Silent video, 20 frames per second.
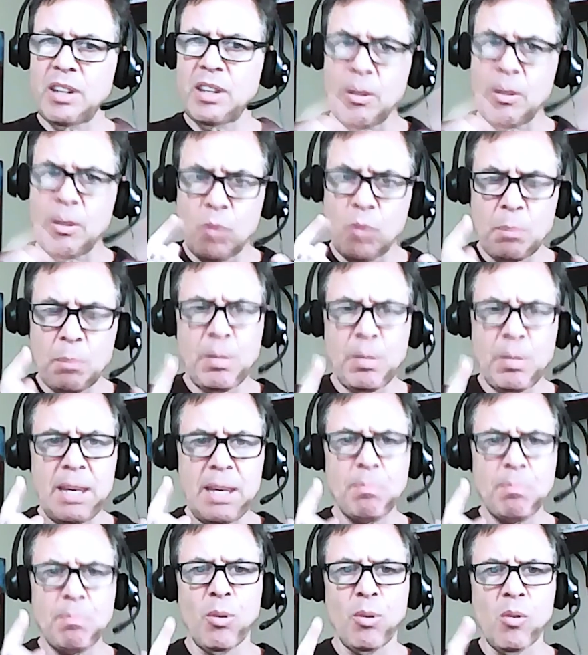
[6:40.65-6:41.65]
when
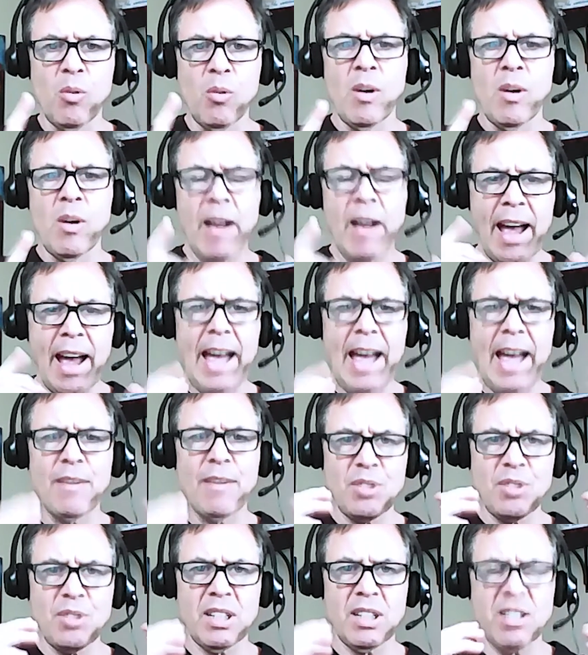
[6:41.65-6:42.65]
people have
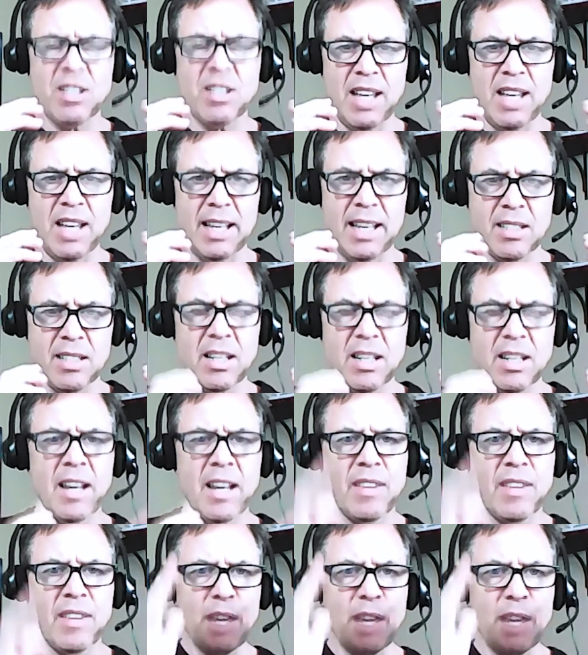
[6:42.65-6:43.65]
success,
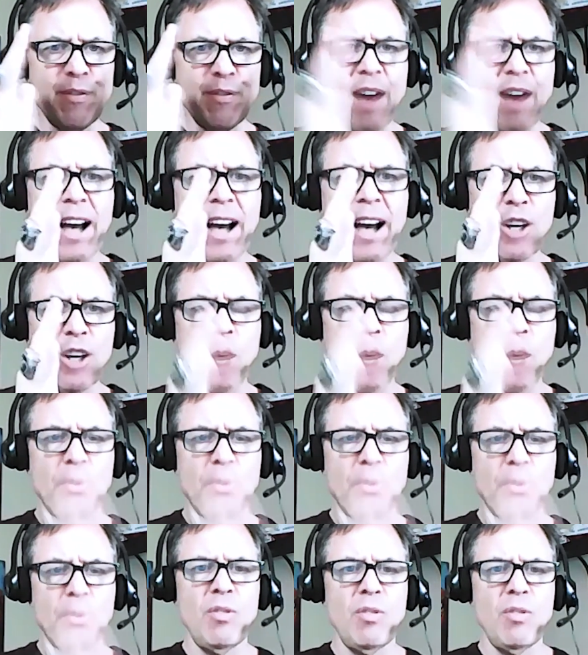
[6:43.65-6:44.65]
they find
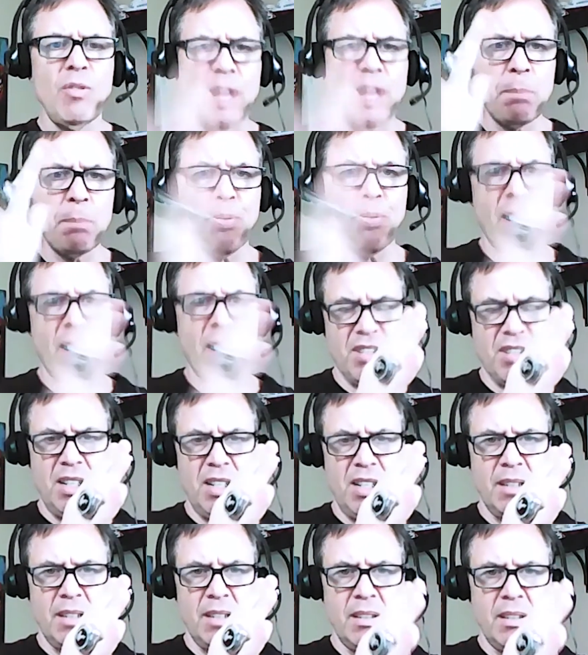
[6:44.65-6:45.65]
opportunity, they press it.
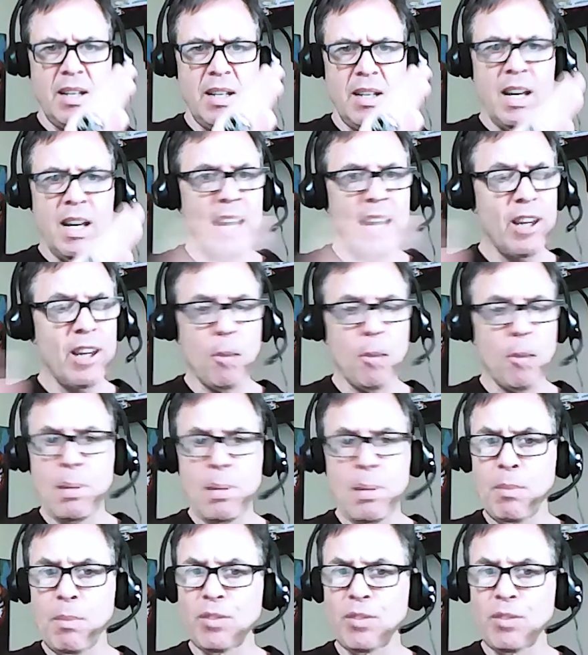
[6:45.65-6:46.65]
And there are
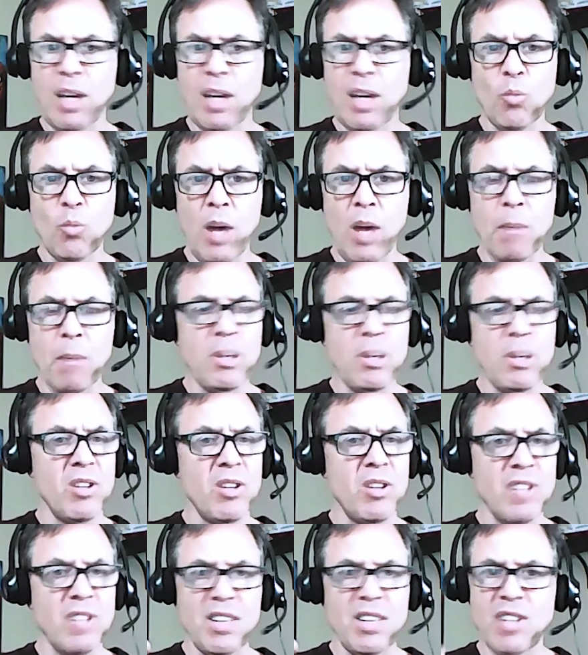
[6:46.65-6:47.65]
people who've done well because
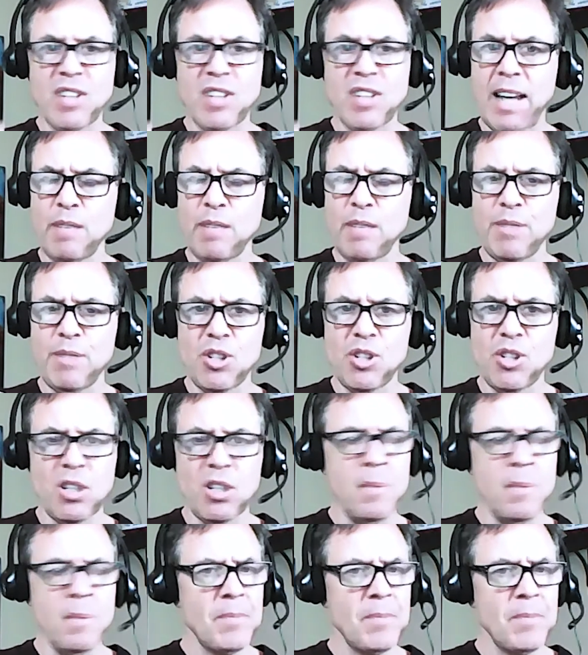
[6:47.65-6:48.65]
they stayed in vision,
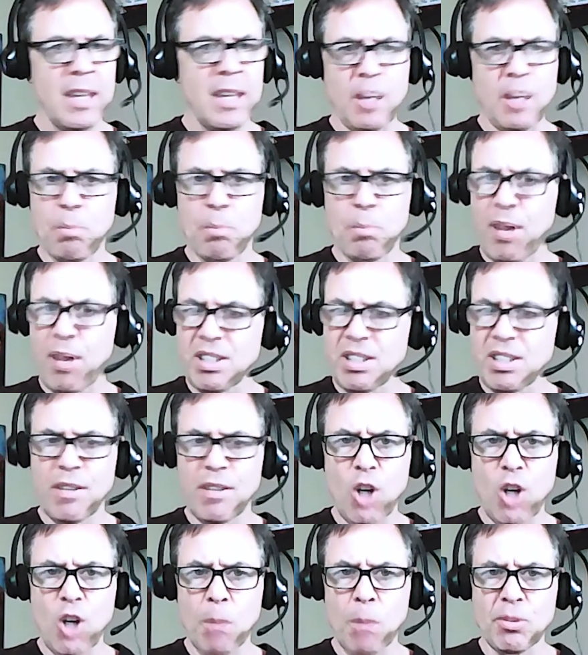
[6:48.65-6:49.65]
they pressed every
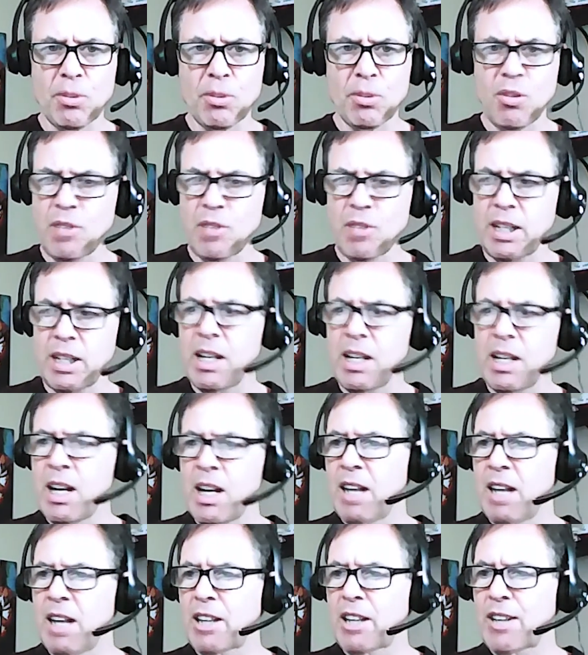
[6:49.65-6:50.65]
opportunity,
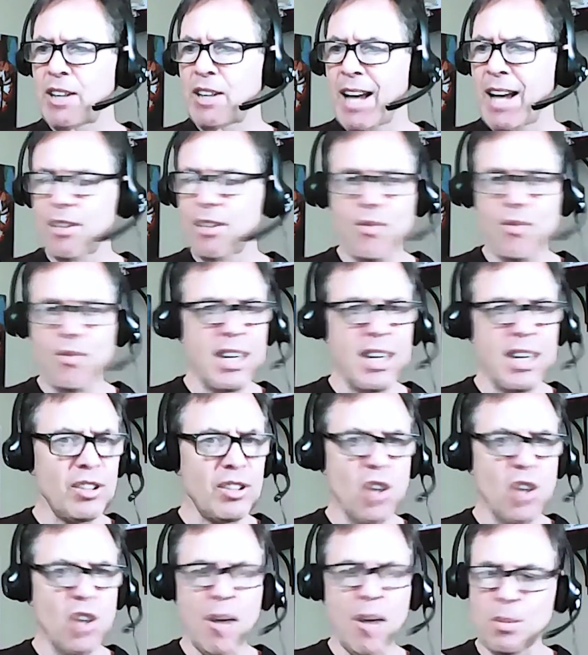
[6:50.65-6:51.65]
learned how to think and
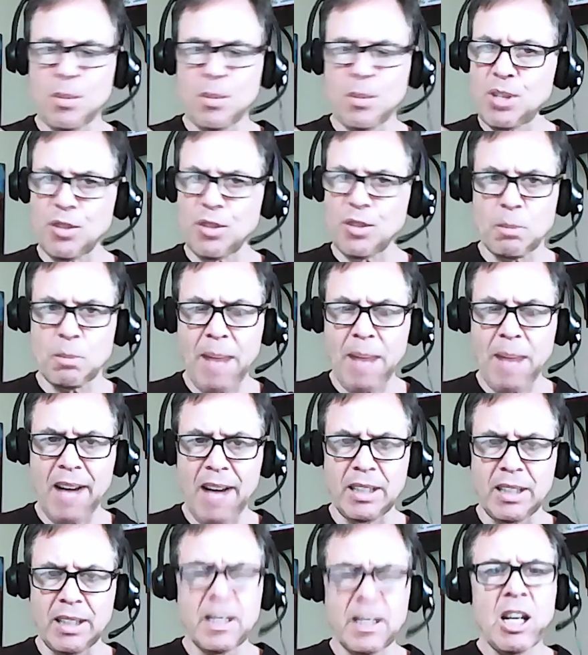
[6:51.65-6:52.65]
talk themselves about
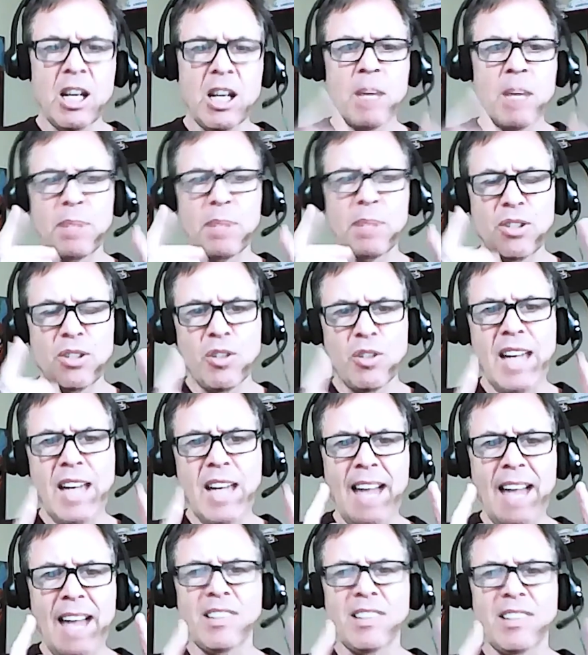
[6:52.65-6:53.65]
it. But you
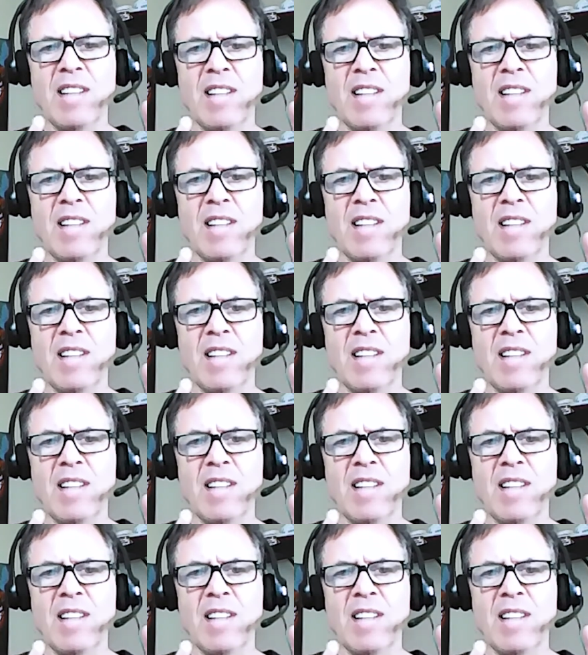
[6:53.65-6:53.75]
can't say